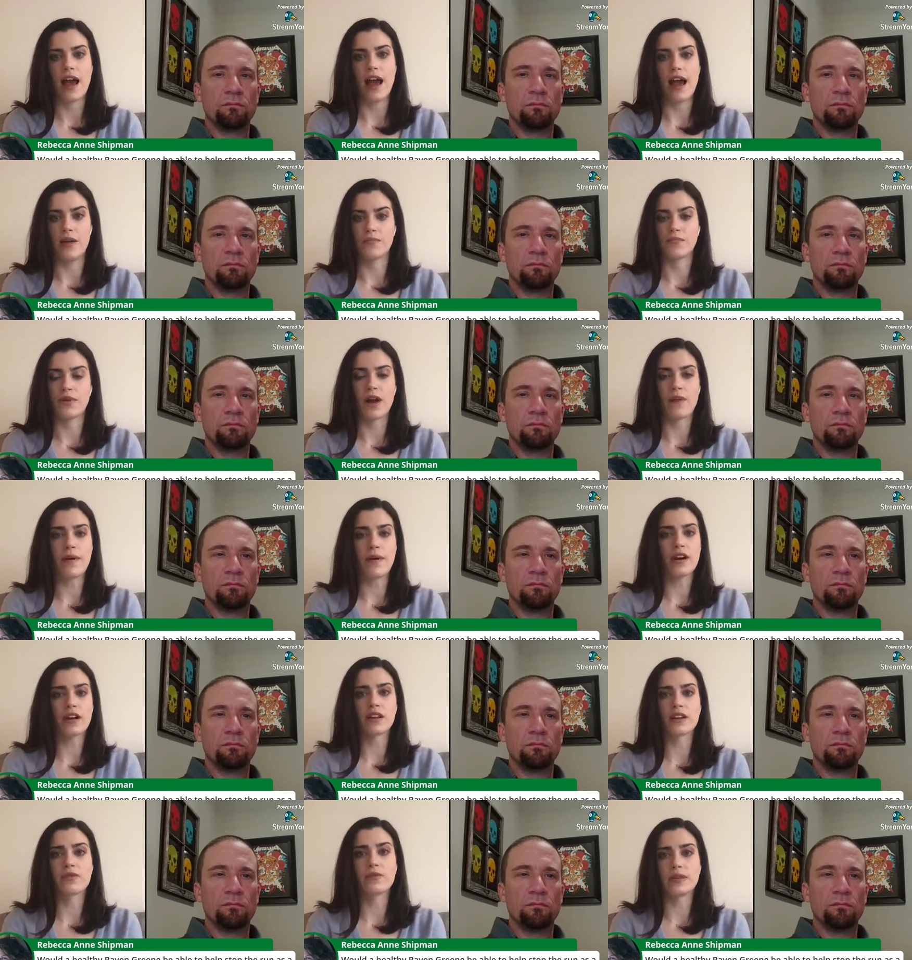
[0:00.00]
Speaker 1: And
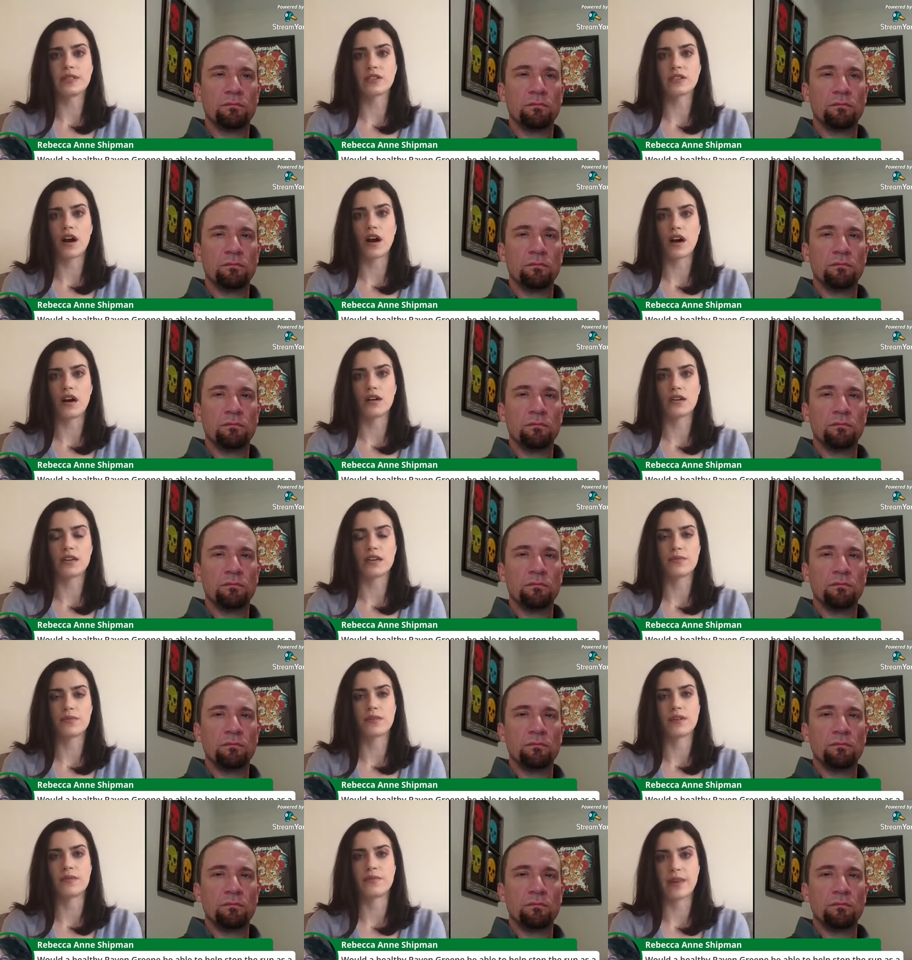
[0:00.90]
primarily we saw
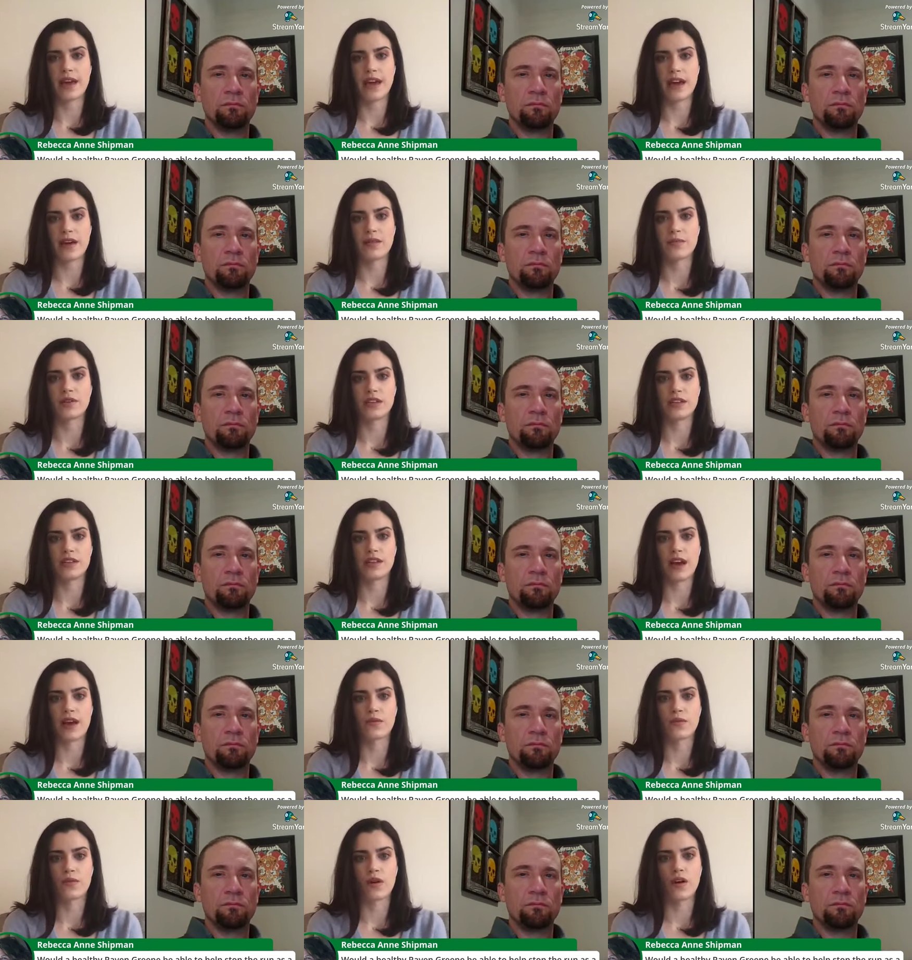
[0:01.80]
Ibraheim Campbell in
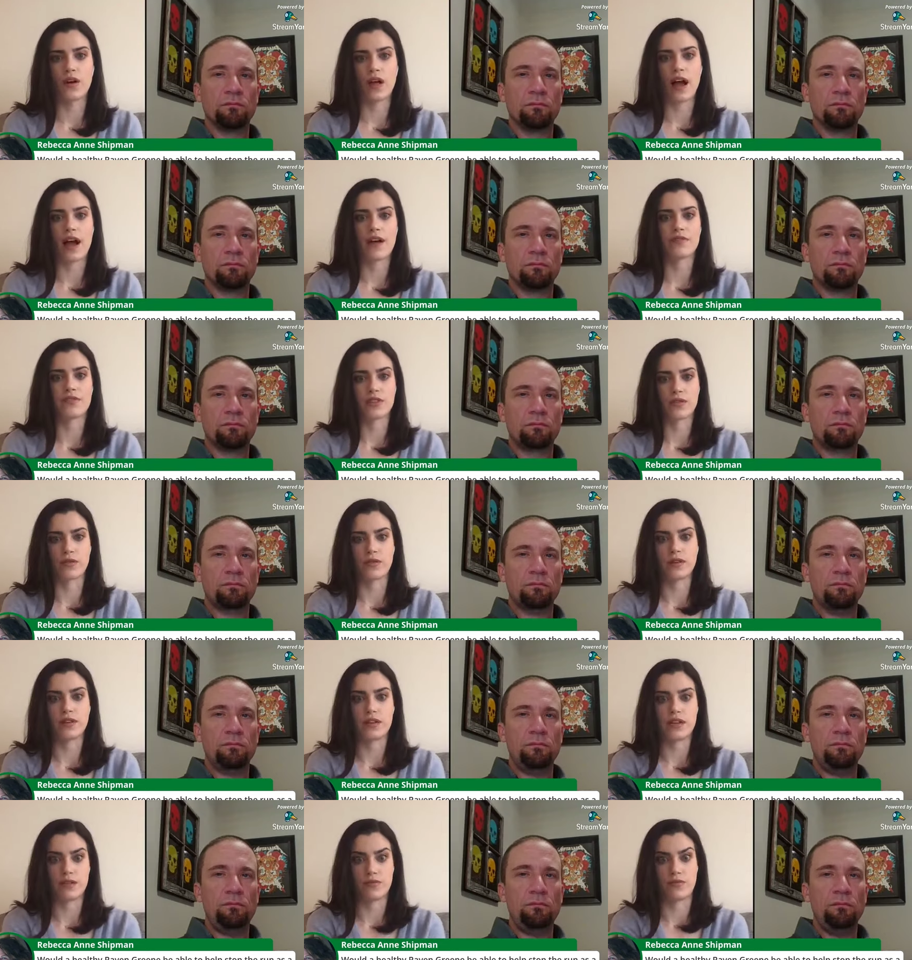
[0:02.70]
that role
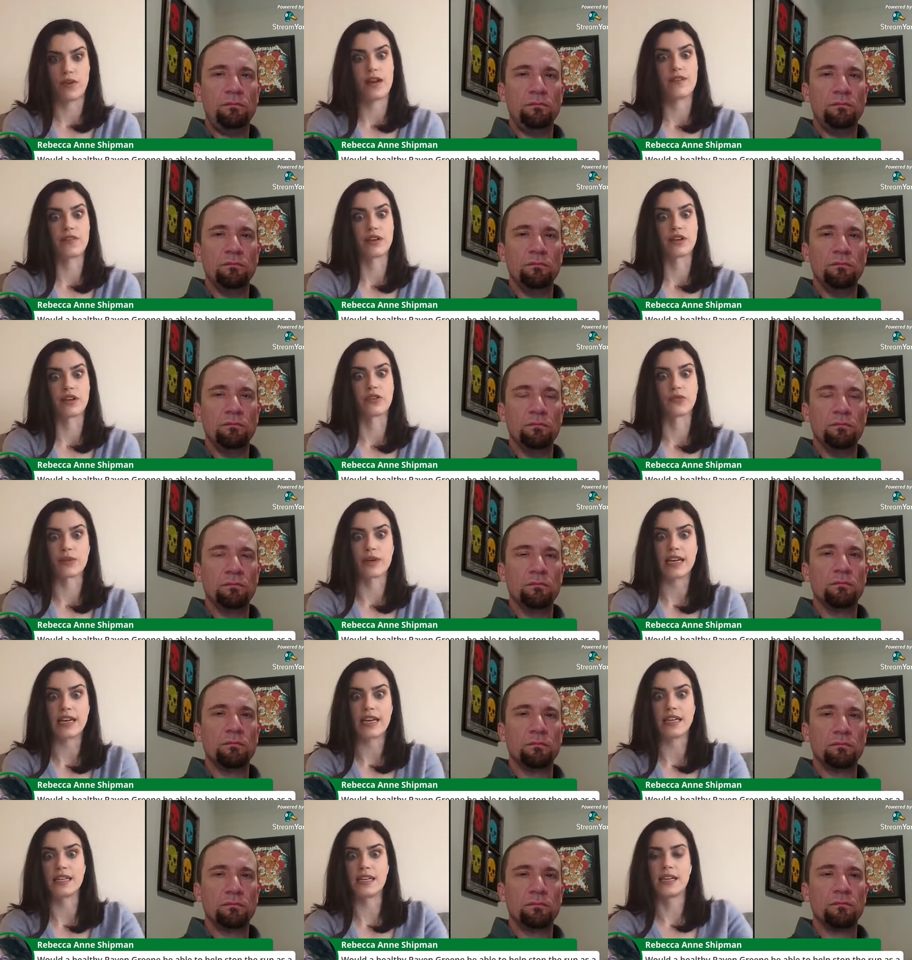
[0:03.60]
after Raven
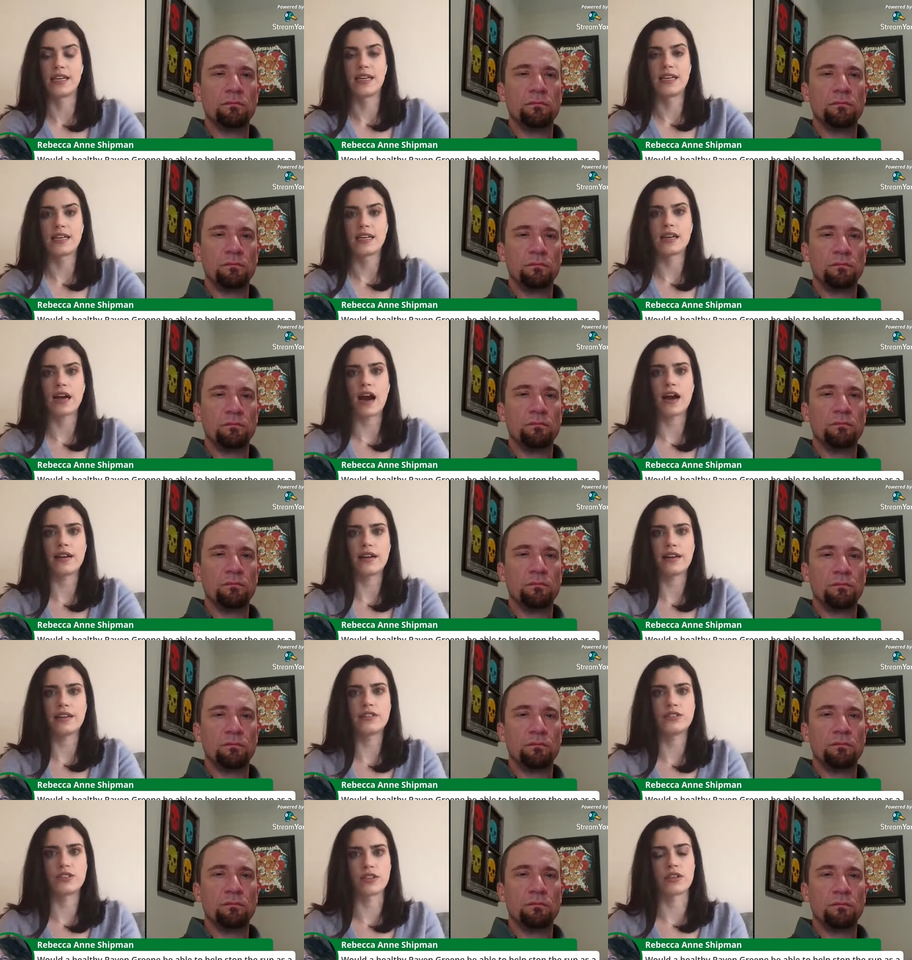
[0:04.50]
Greene got
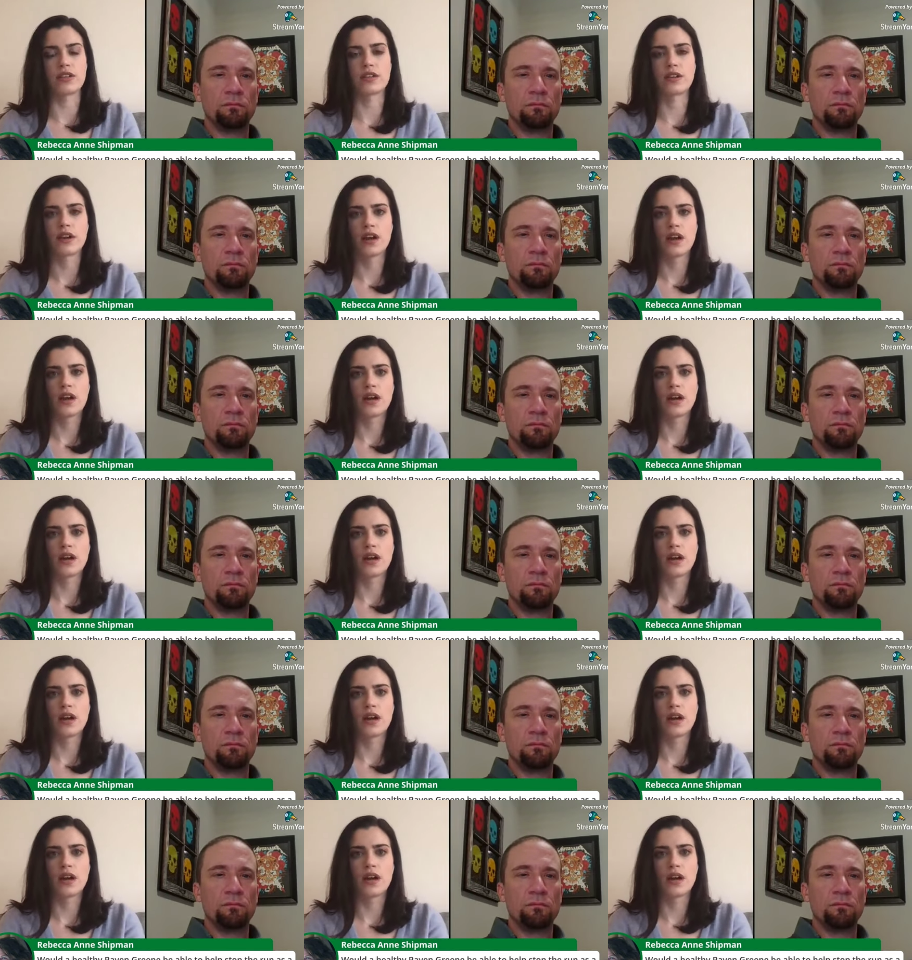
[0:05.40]
injured.